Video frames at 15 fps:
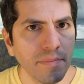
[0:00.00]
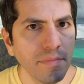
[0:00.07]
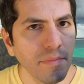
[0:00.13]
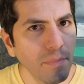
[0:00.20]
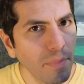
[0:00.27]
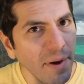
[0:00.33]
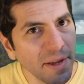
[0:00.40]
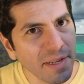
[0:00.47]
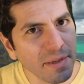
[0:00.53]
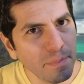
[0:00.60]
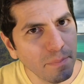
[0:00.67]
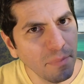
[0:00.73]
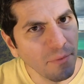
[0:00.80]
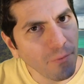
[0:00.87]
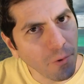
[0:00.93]
But
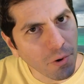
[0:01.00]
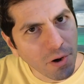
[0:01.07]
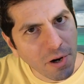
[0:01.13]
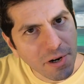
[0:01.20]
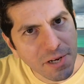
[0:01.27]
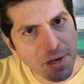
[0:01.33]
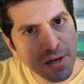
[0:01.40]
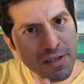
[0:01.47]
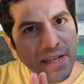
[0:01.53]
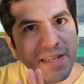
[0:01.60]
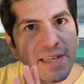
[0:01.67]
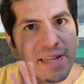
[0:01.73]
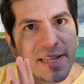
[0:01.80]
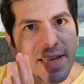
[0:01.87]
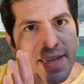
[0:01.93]
before Arianne can
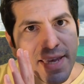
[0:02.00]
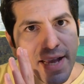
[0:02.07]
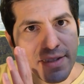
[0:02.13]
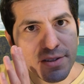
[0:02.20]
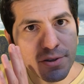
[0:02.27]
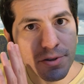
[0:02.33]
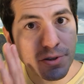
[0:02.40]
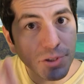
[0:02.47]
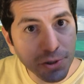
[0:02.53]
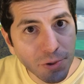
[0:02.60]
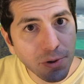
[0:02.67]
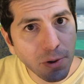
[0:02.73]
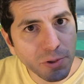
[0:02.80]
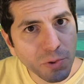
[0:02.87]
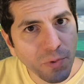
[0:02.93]
get any answers to
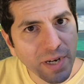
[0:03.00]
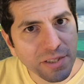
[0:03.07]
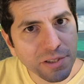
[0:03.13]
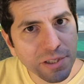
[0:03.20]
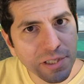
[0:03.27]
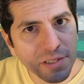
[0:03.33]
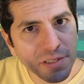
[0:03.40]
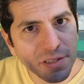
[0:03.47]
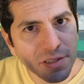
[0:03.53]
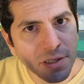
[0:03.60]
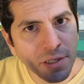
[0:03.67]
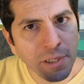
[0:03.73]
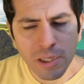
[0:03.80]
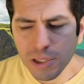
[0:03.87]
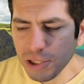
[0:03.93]
those questions,
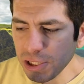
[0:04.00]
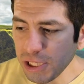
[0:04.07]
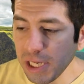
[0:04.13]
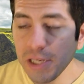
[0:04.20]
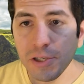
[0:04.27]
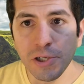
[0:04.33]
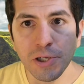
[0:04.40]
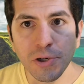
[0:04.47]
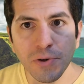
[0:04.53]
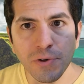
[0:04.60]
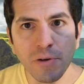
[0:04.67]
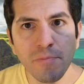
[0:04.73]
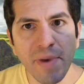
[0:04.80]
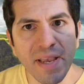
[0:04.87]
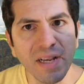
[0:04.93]
she and her crew
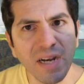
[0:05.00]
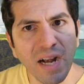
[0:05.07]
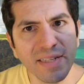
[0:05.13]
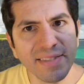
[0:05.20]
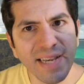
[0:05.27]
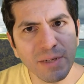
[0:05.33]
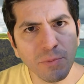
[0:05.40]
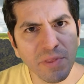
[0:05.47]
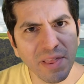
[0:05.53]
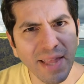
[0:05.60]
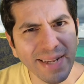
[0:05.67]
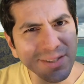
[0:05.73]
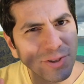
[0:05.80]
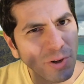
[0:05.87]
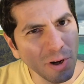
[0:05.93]
make contact with
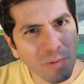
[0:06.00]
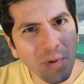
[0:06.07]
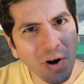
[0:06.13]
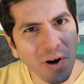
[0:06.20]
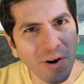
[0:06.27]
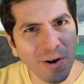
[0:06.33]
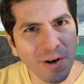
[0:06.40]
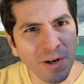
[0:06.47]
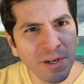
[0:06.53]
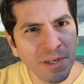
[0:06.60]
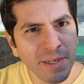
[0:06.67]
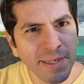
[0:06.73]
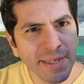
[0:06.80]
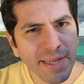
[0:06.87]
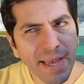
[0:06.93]
Lysaona Mar,
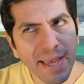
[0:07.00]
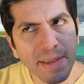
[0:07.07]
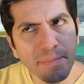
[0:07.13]
a